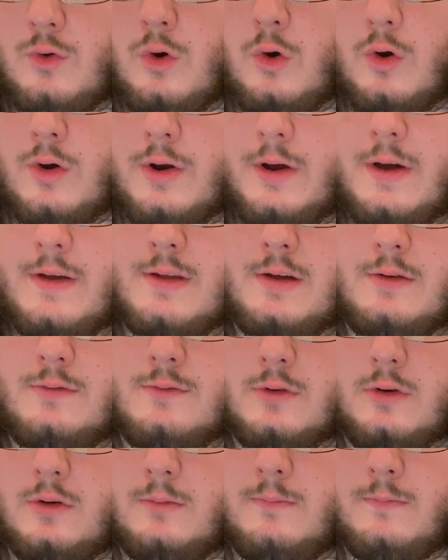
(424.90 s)
coronary
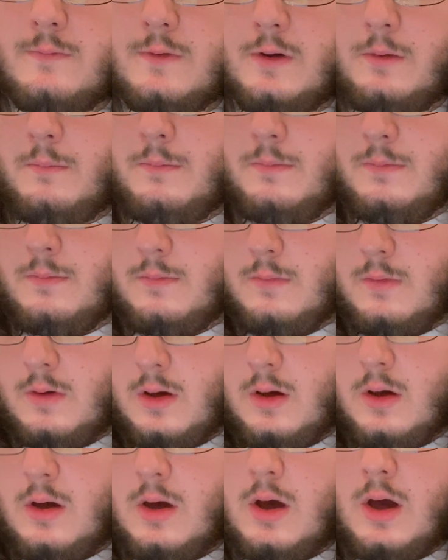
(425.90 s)
syndrome from
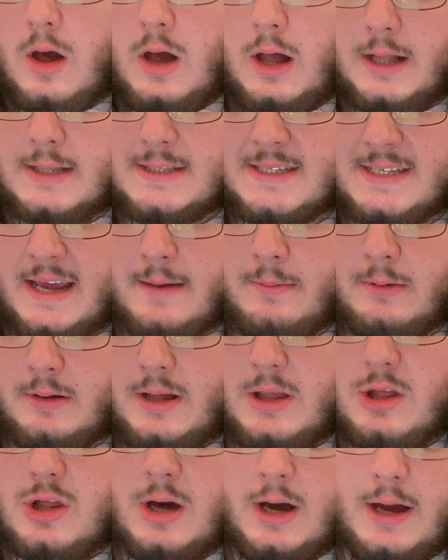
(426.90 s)
unstable
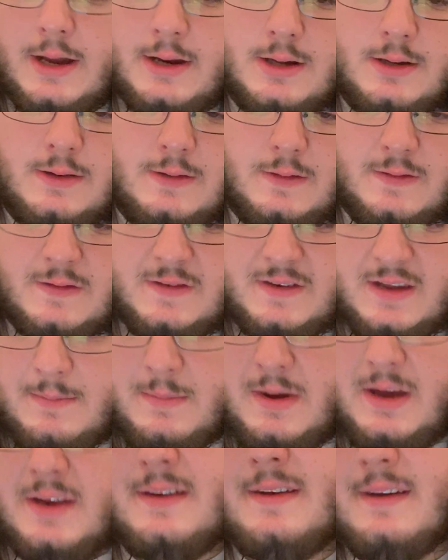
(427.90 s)
angina to
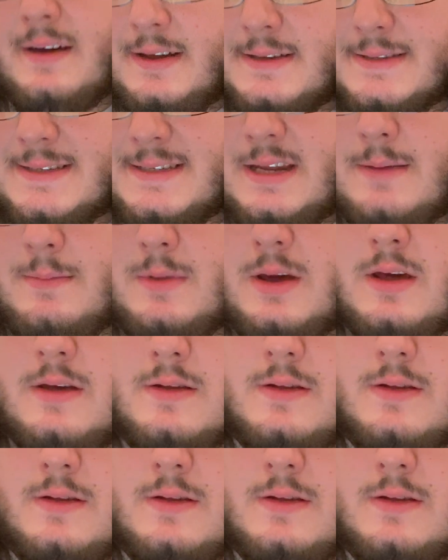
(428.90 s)
STEMI to non-STEMI.